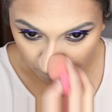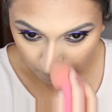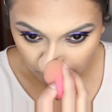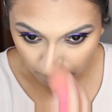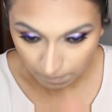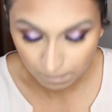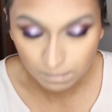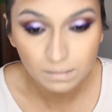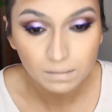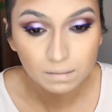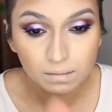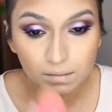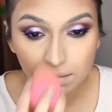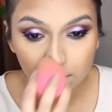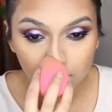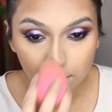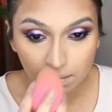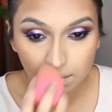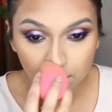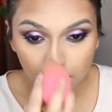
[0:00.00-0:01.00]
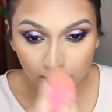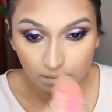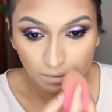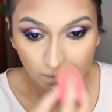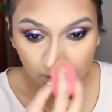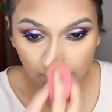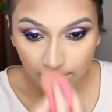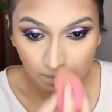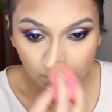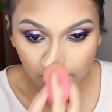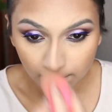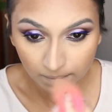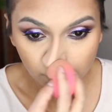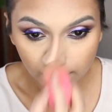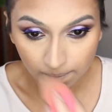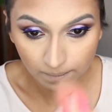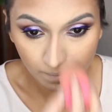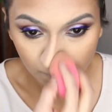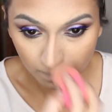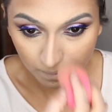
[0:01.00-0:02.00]
I did go ahead and contour
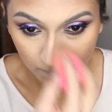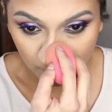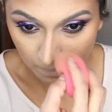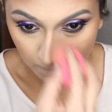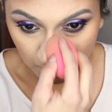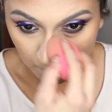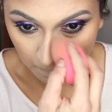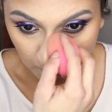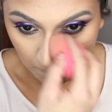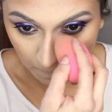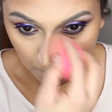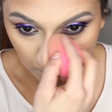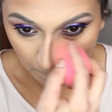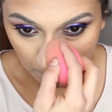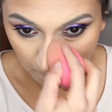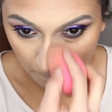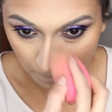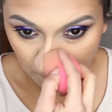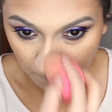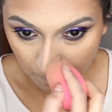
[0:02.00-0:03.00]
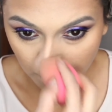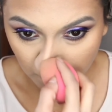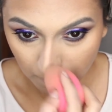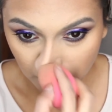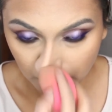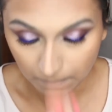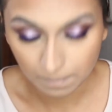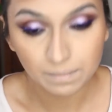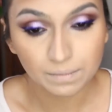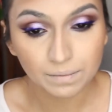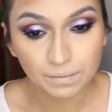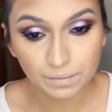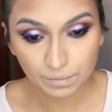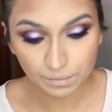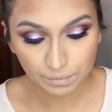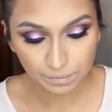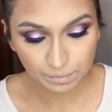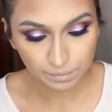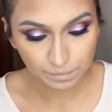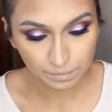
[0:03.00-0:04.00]
my nose. I didn't
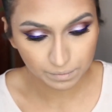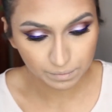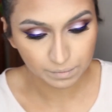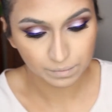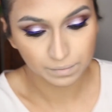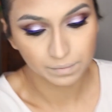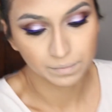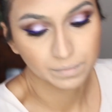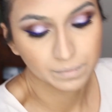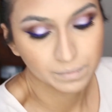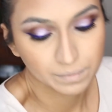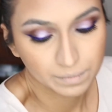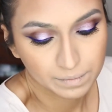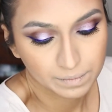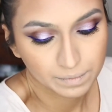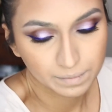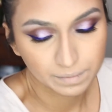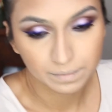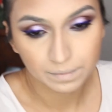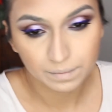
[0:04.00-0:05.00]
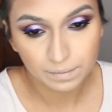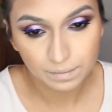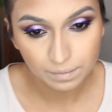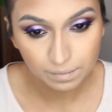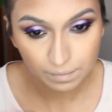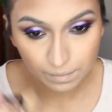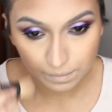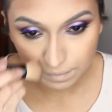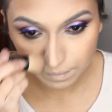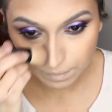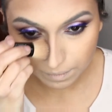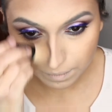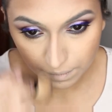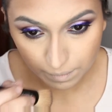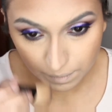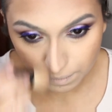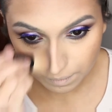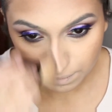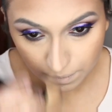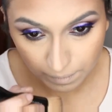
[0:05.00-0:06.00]
want to bore you guys with that,
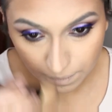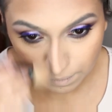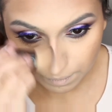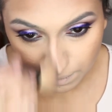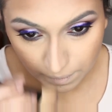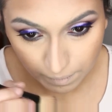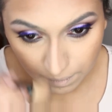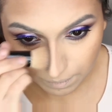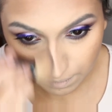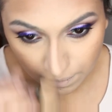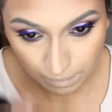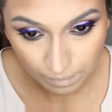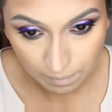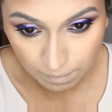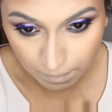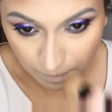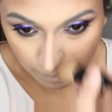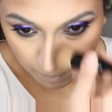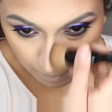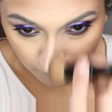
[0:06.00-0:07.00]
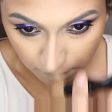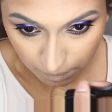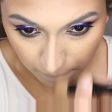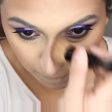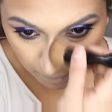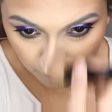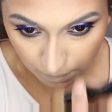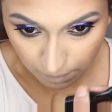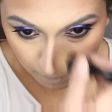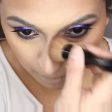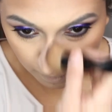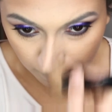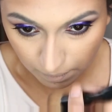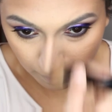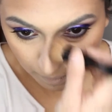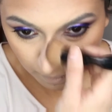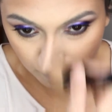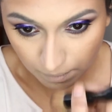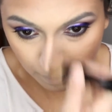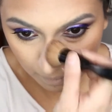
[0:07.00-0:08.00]
but I'm going back with the
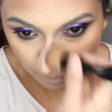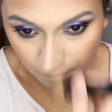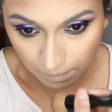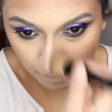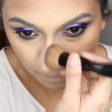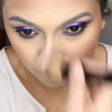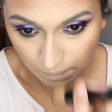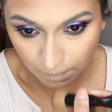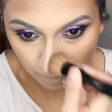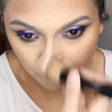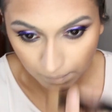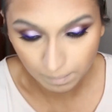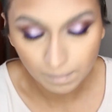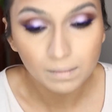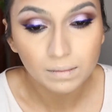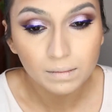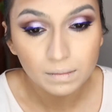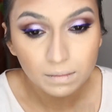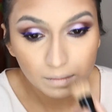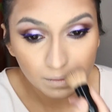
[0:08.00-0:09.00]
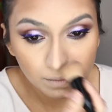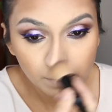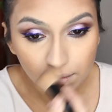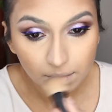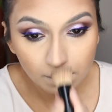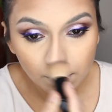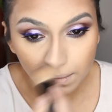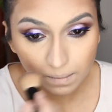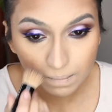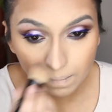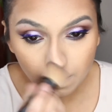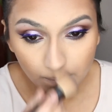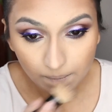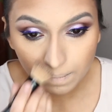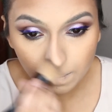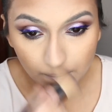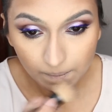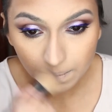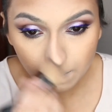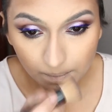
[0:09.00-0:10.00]
foundation brush that I was using and the
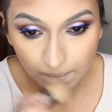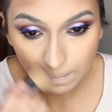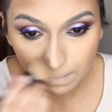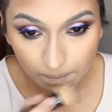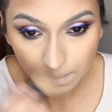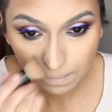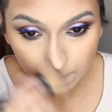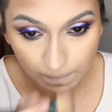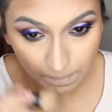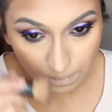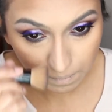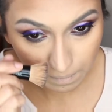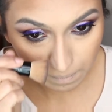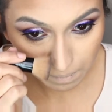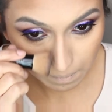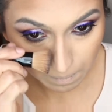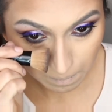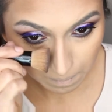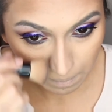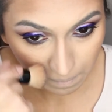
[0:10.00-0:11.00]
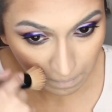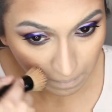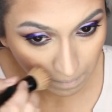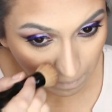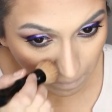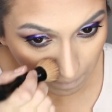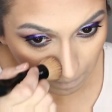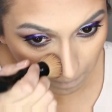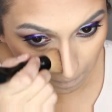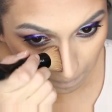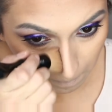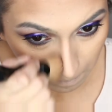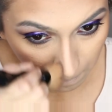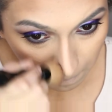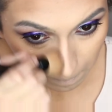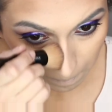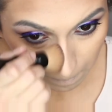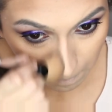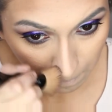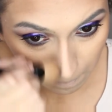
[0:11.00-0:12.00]
beauty blender just to kind of
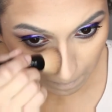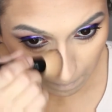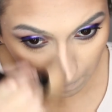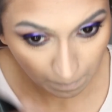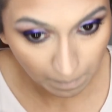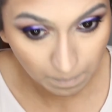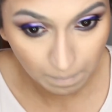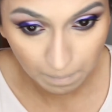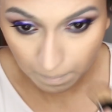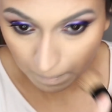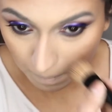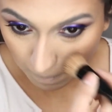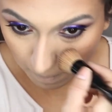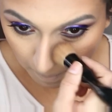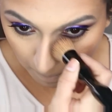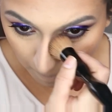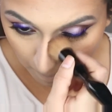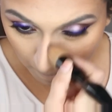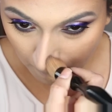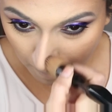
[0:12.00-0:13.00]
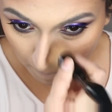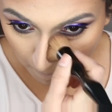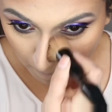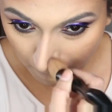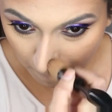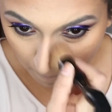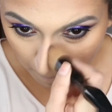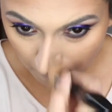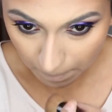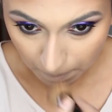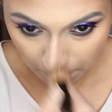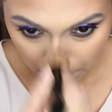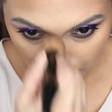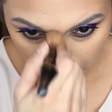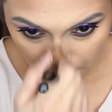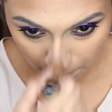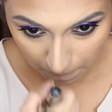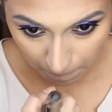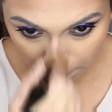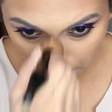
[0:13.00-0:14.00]
nicely blend that out for more of a natural
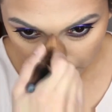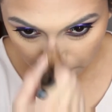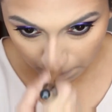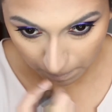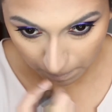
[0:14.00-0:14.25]
look.